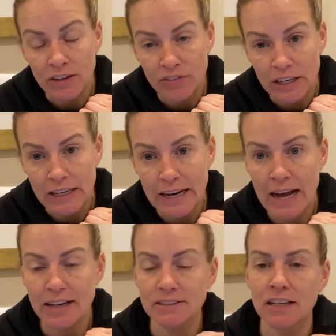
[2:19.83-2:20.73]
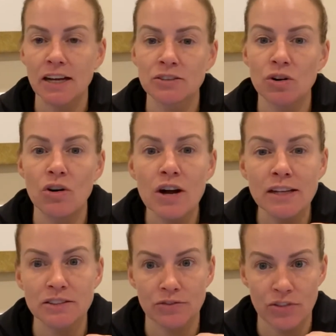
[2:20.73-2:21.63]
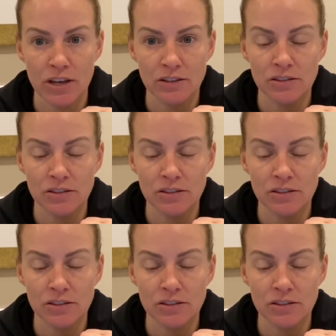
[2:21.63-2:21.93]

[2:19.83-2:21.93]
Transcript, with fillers: if they need access, all kinds of things.